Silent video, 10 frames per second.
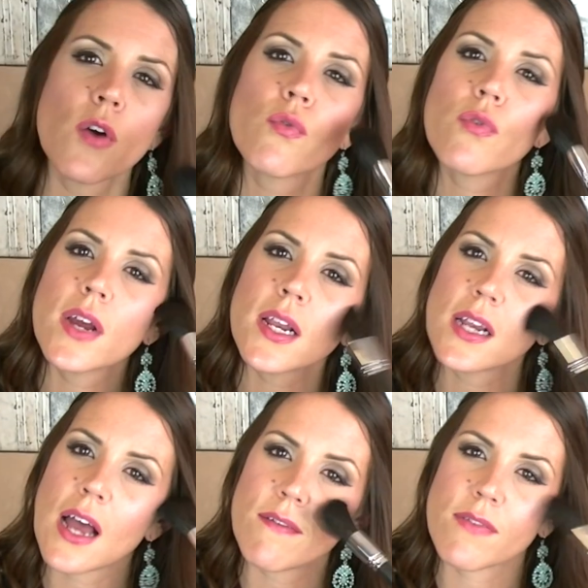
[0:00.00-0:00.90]

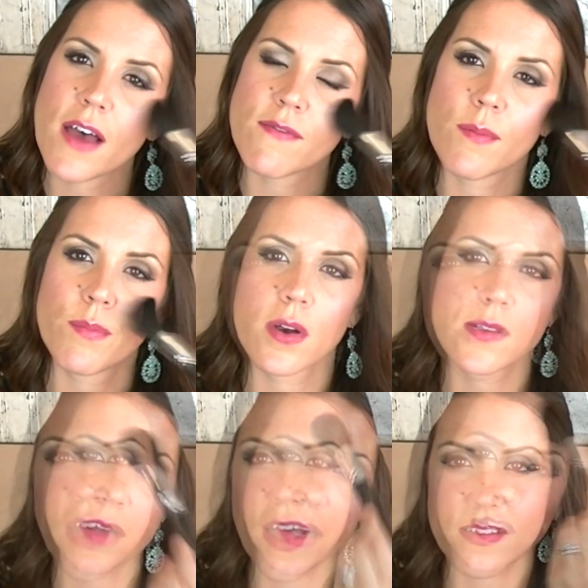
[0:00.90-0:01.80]
Really love that for
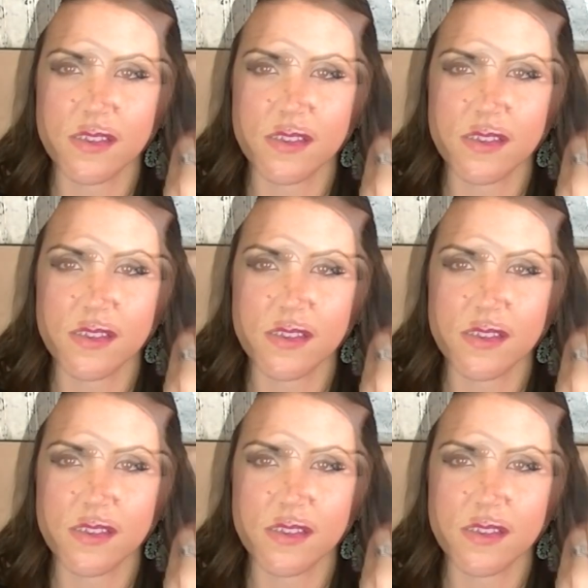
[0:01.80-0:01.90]
bronzer.